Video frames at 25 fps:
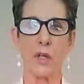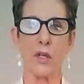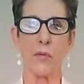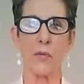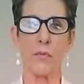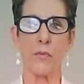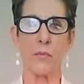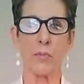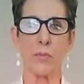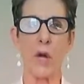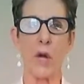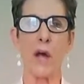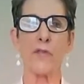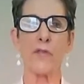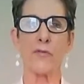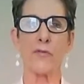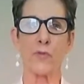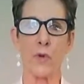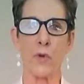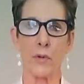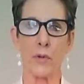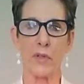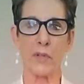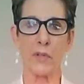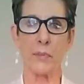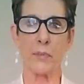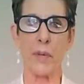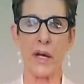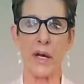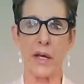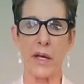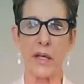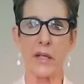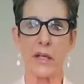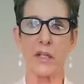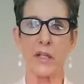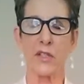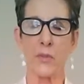brought forward
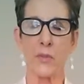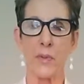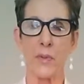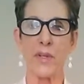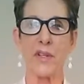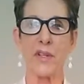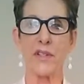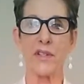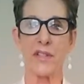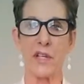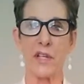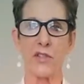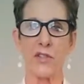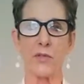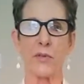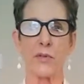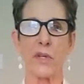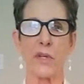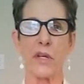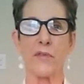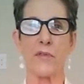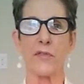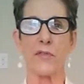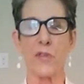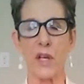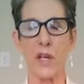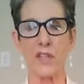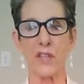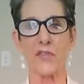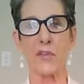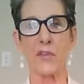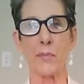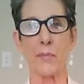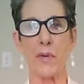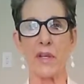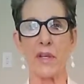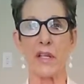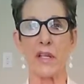by a 20th century
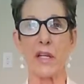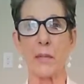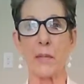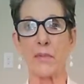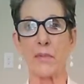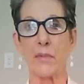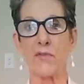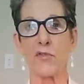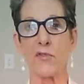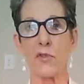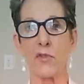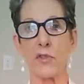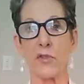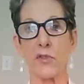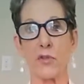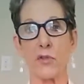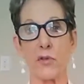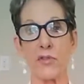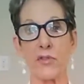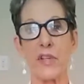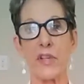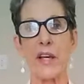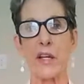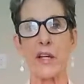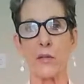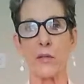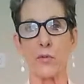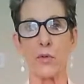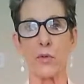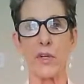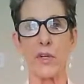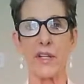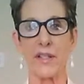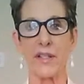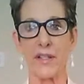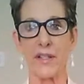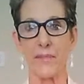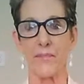philosopher by the name of Josiah
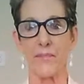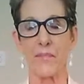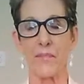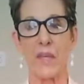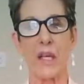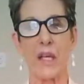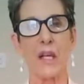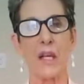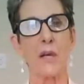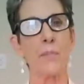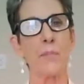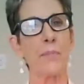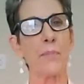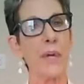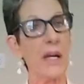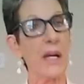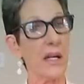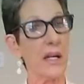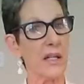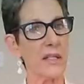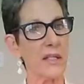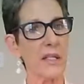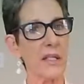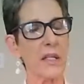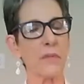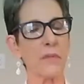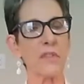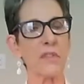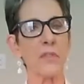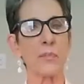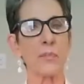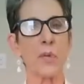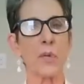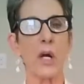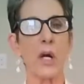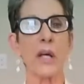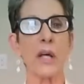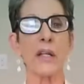Royce. But it was
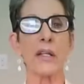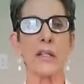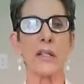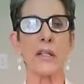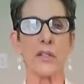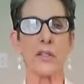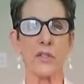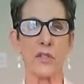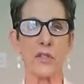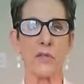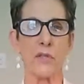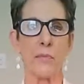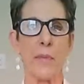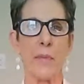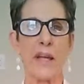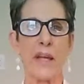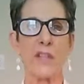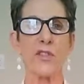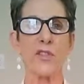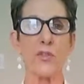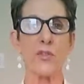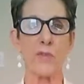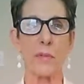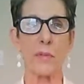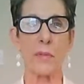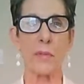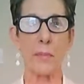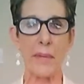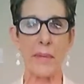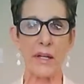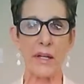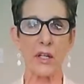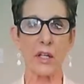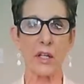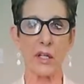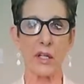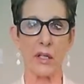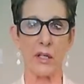brought into mainstream
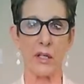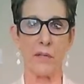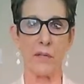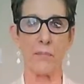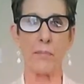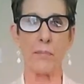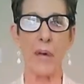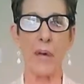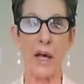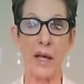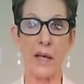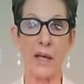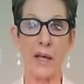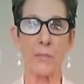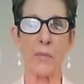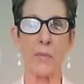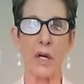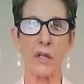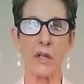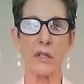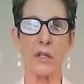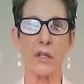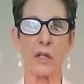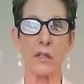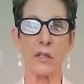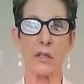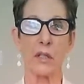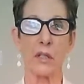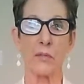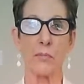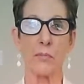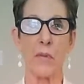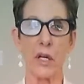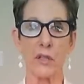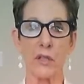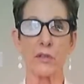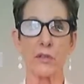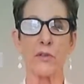America by
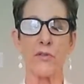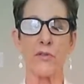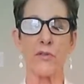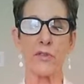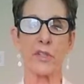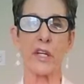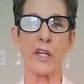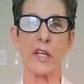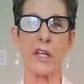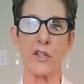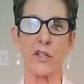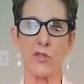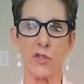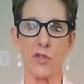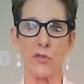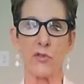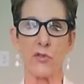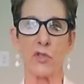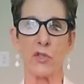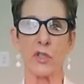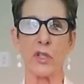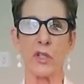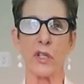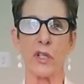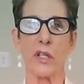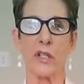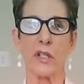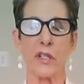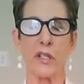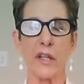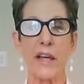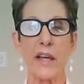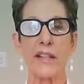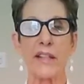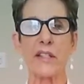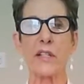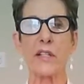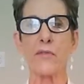Martin Luther King Jr. in a
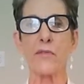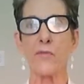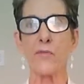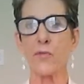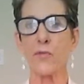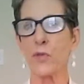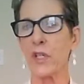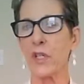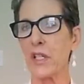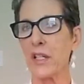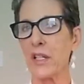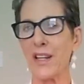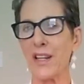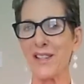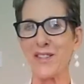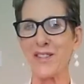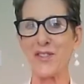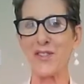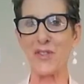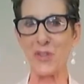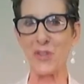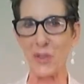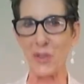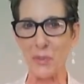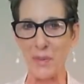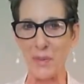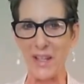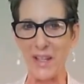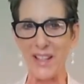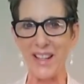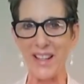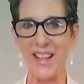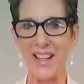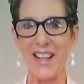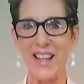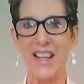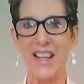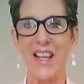1949
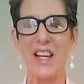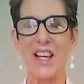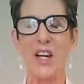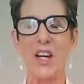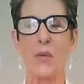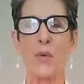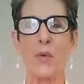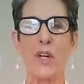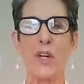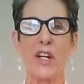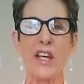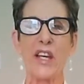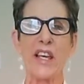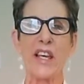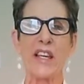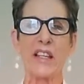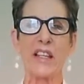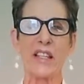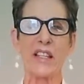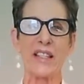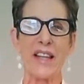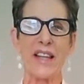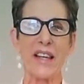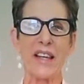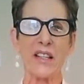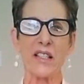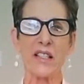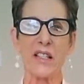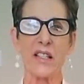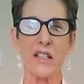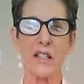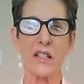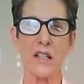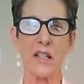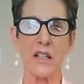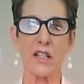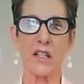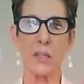sermon, where he
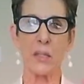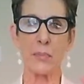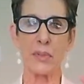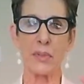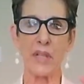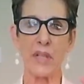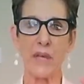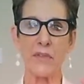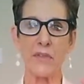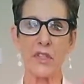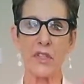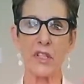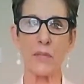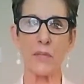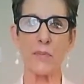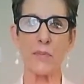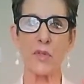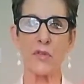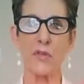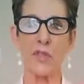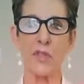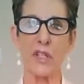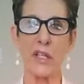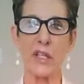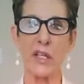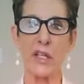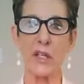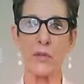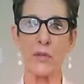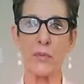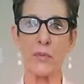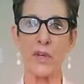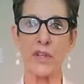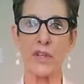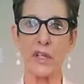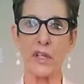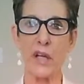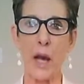connected the beloved community
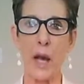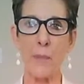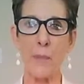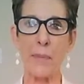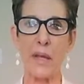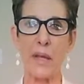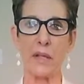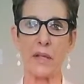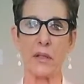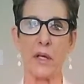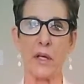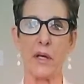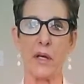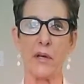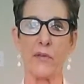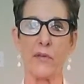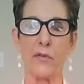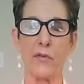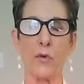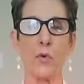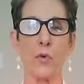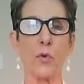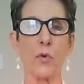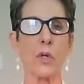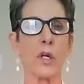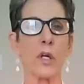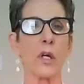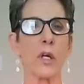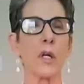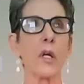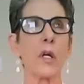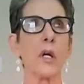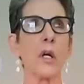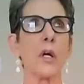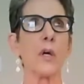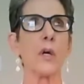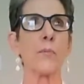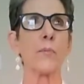with agape love,
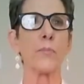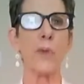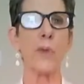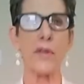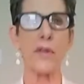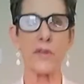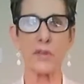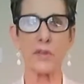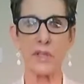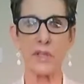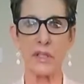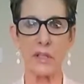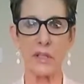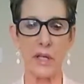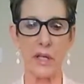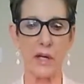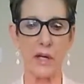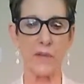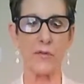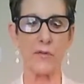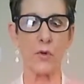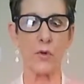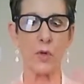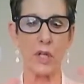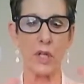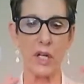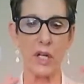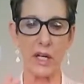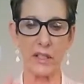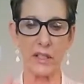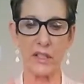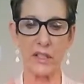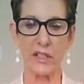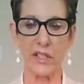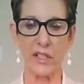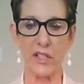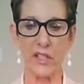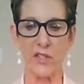or brotherly love, or
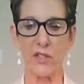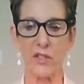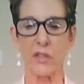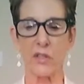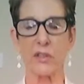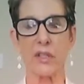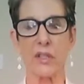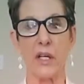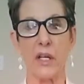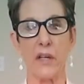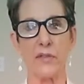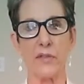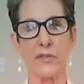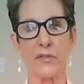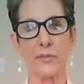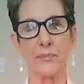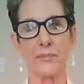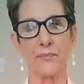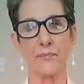unconditional love.